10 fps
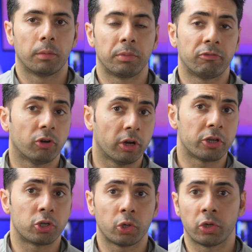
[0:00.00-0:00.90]
Before I
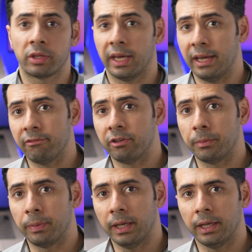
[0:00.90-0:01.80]
show you the
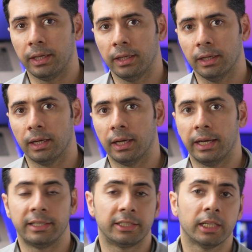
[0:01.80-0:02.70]
MVP uh,
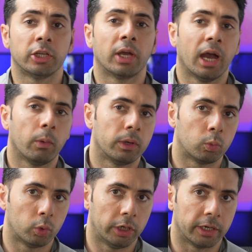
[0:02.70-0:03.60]
and tell you how it
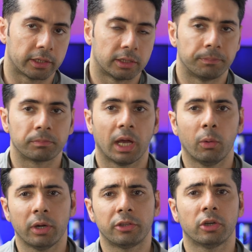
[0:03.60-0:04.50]
works, I
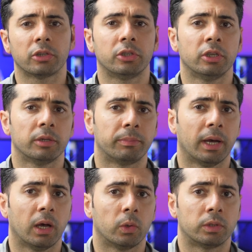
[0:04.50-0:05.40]
want to talk to you
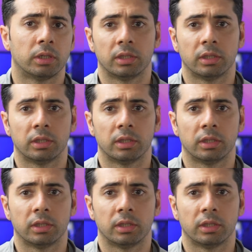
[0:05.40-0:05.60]
about